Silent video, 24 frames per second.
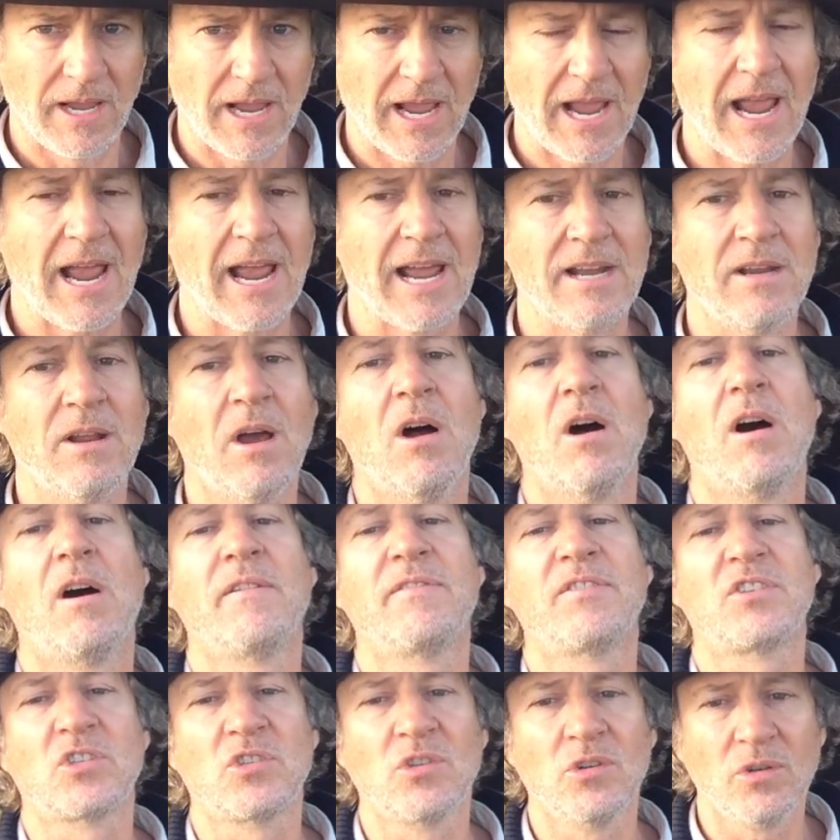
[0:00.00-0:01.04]
And
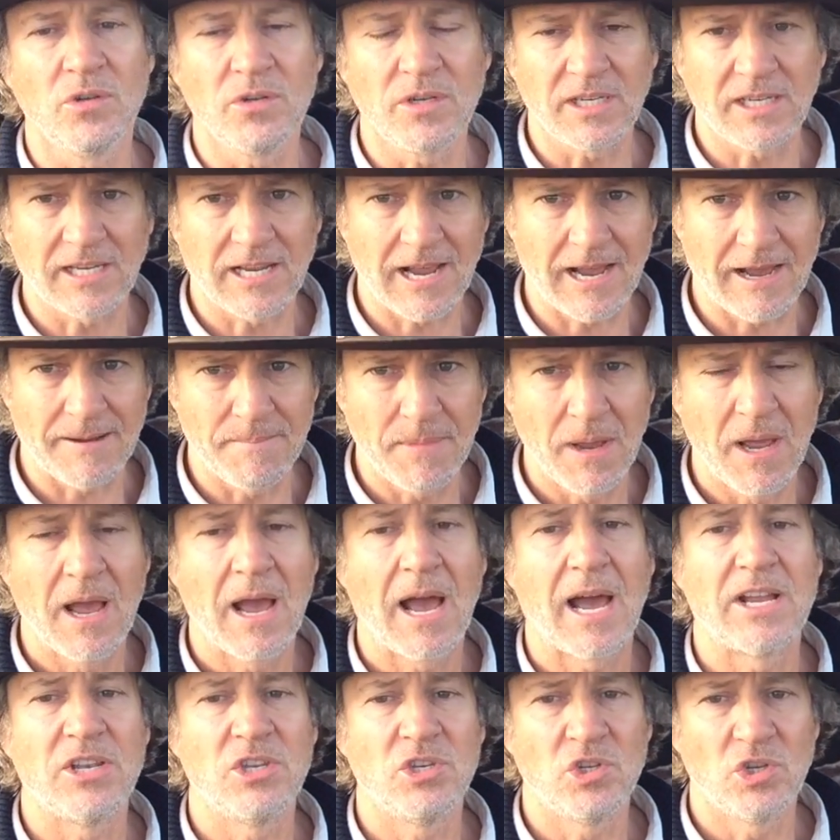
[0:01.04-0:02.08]
I've soon to come
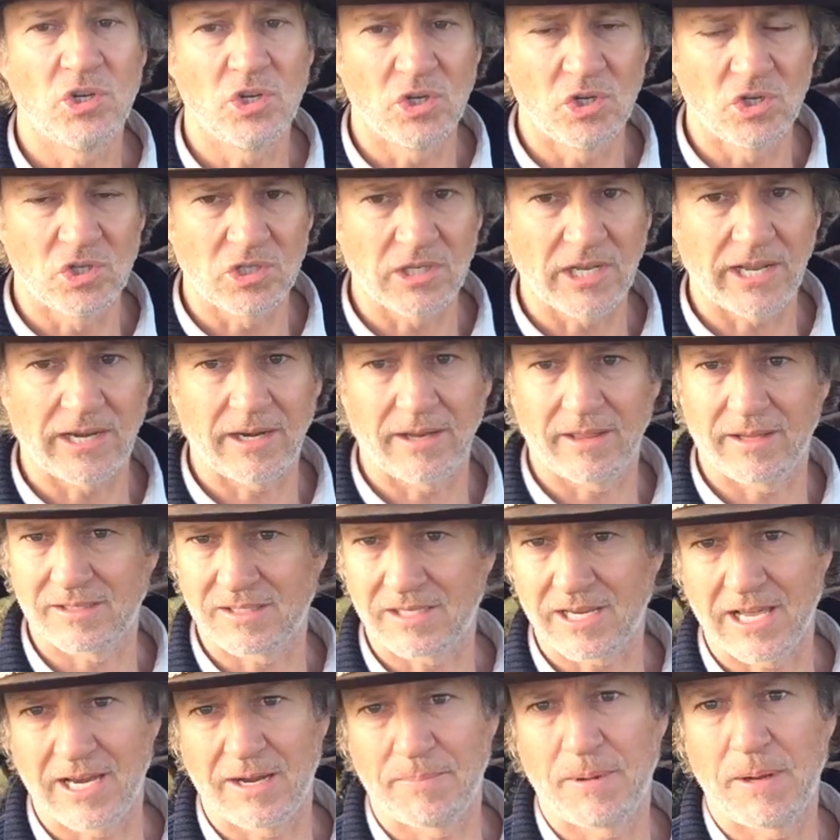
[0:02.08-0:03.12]
a newsletter that's
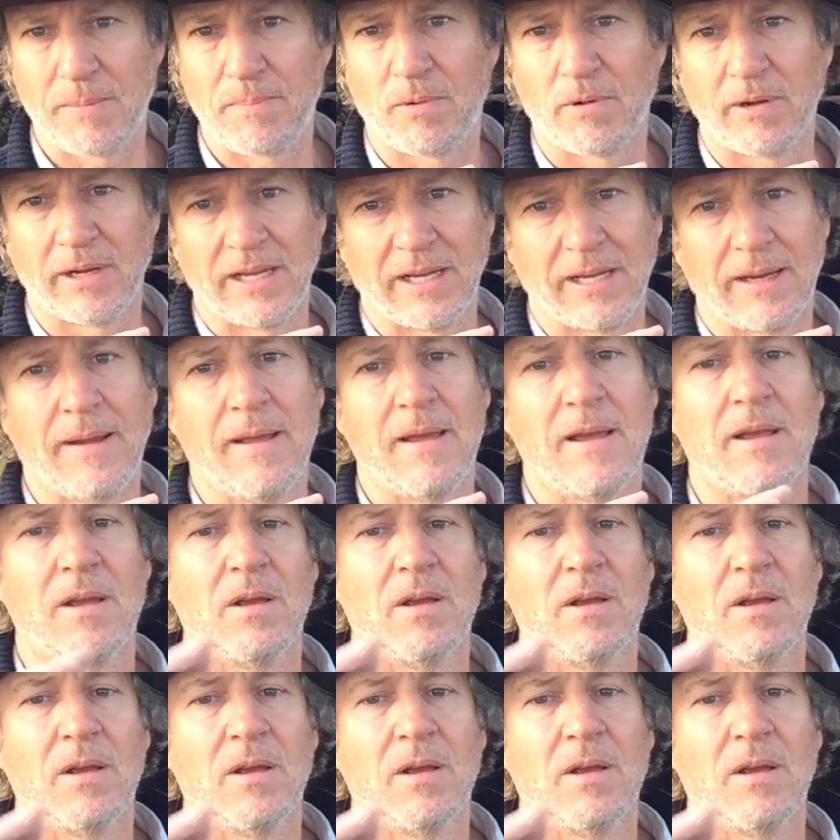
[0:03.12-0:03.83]
going to be bringing